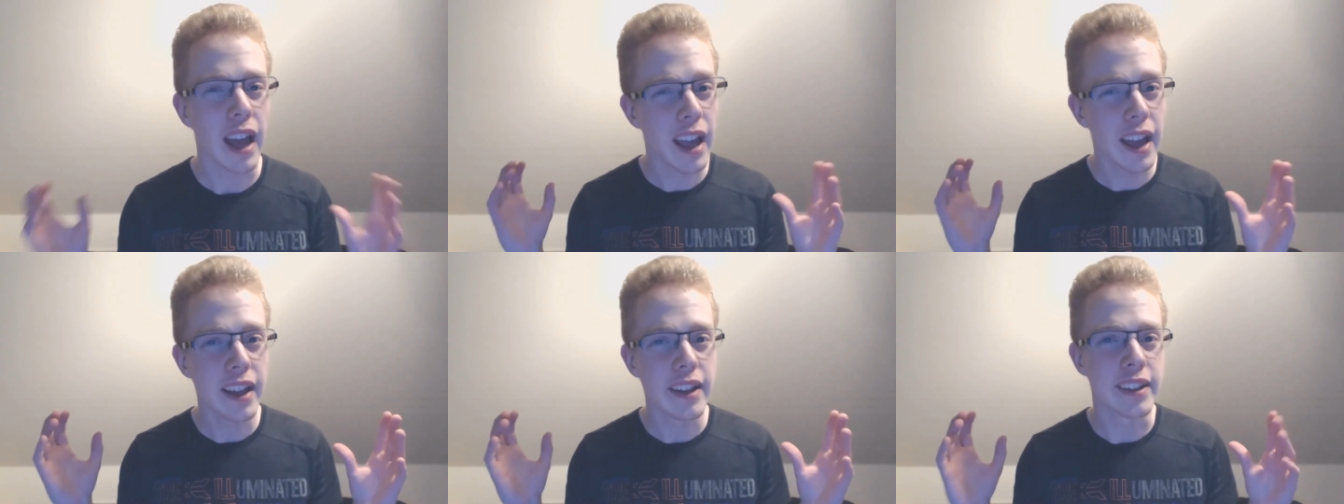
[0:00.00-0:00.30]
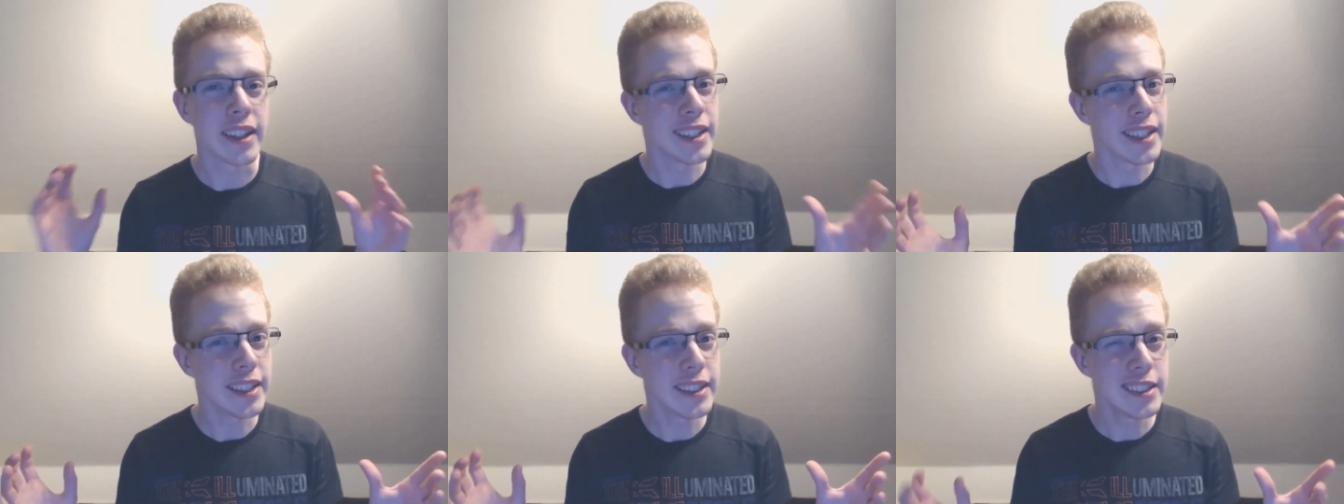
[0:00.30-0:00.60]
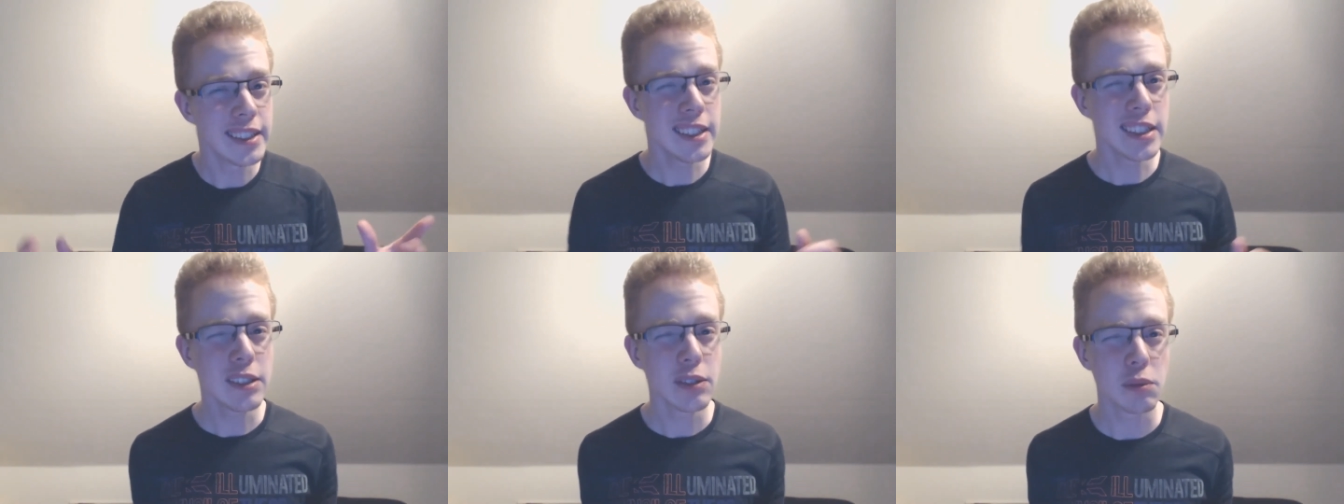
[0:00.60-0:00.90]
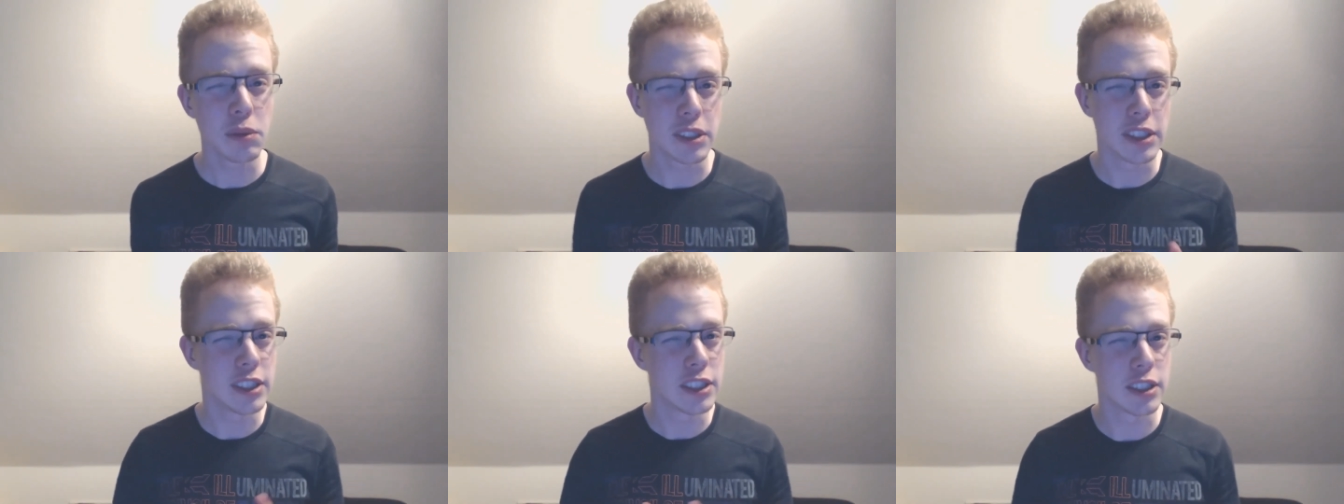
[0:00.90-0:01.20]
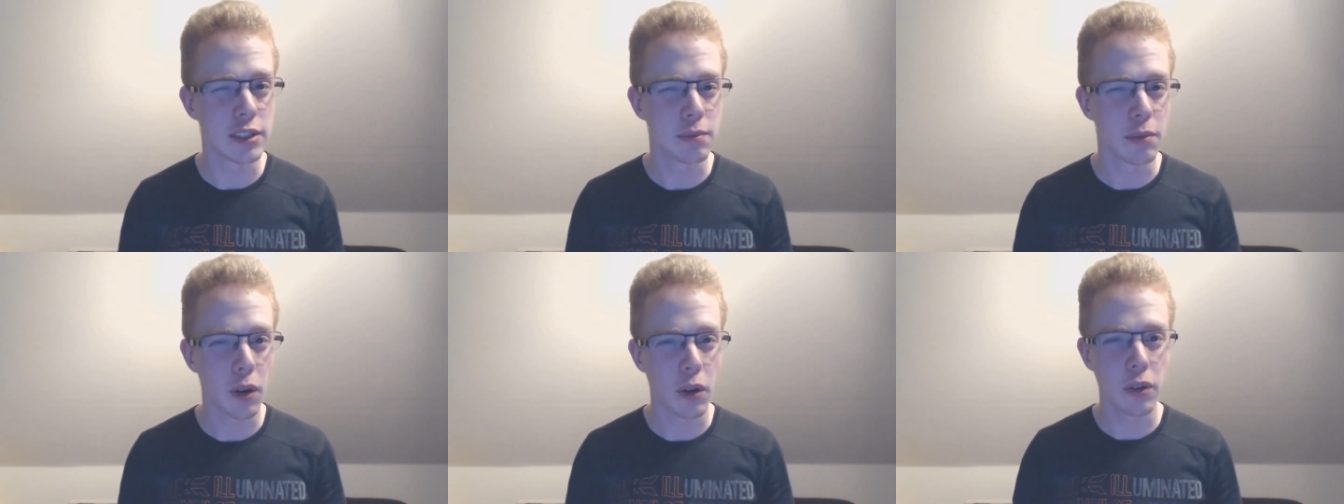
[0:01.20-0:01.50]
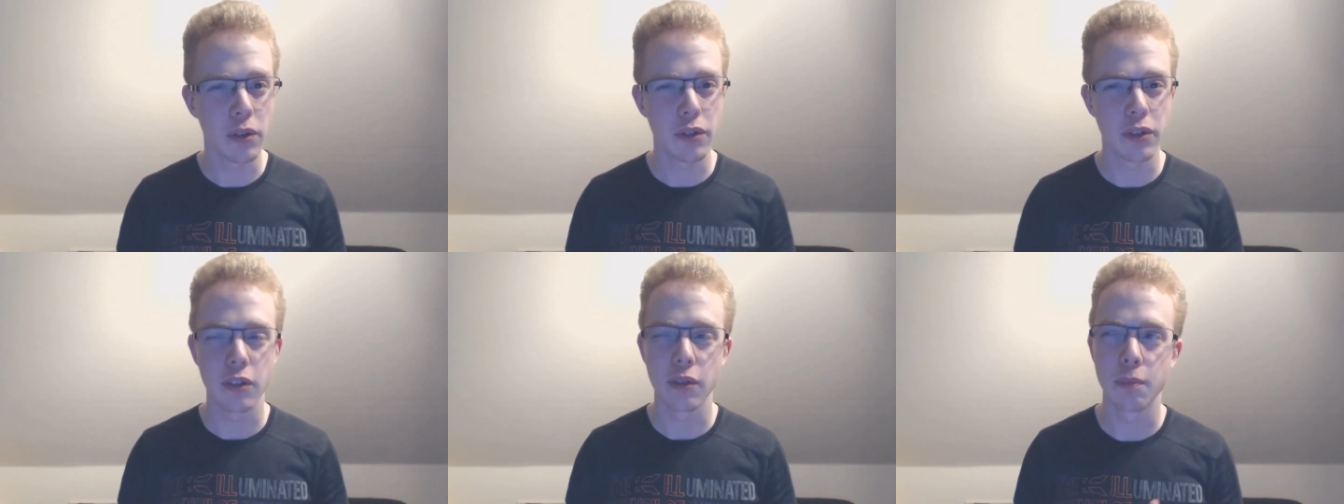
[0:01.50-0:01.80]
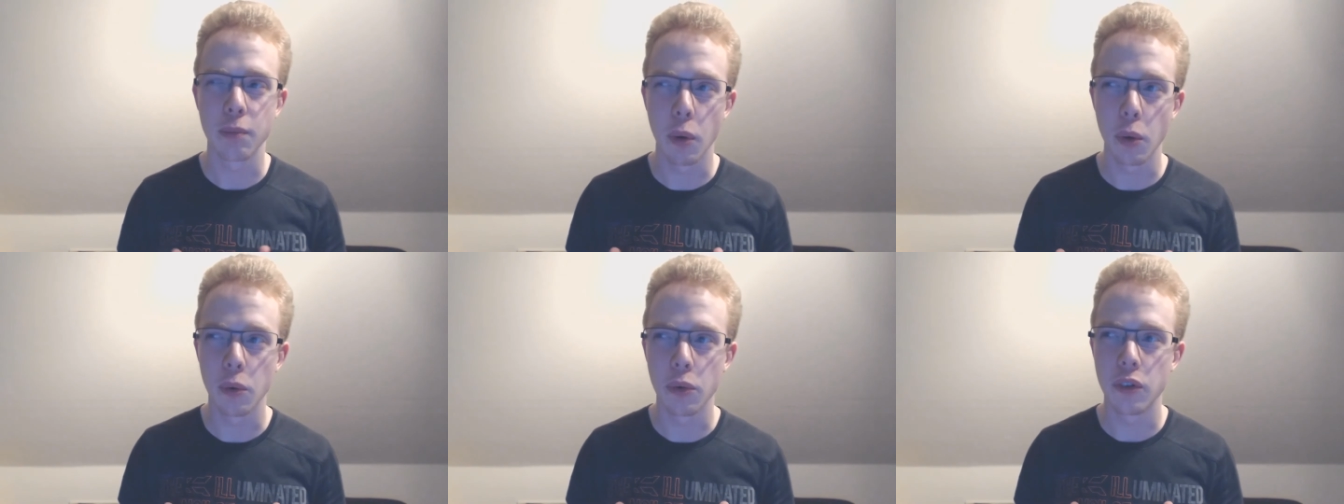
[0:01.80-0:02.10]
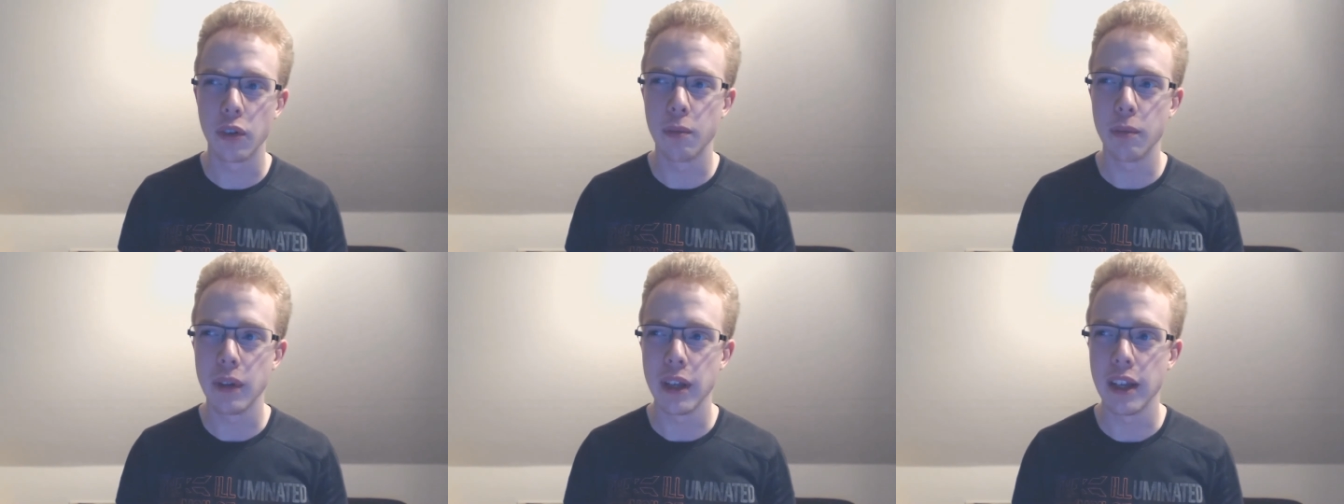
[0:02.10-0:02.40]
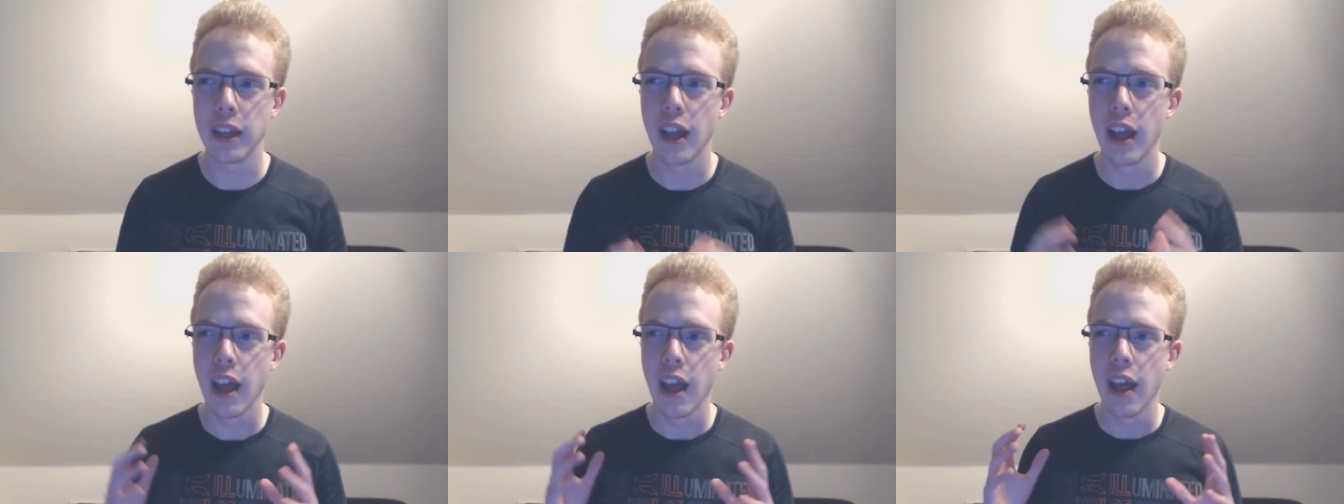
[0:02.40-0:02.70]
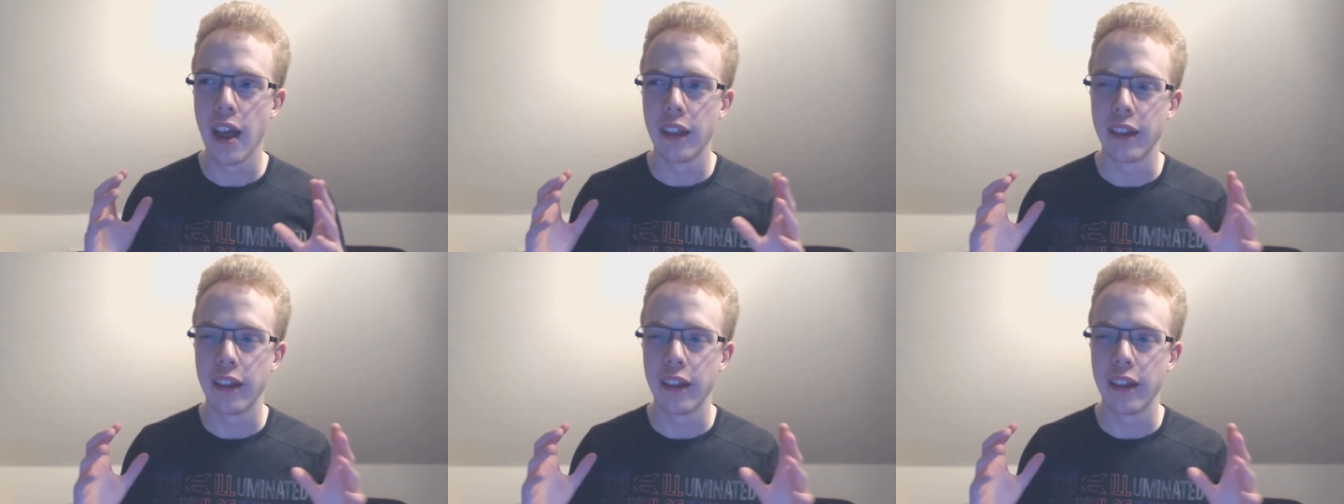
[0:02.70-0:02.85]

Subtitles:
And the ending, which is also supposed to be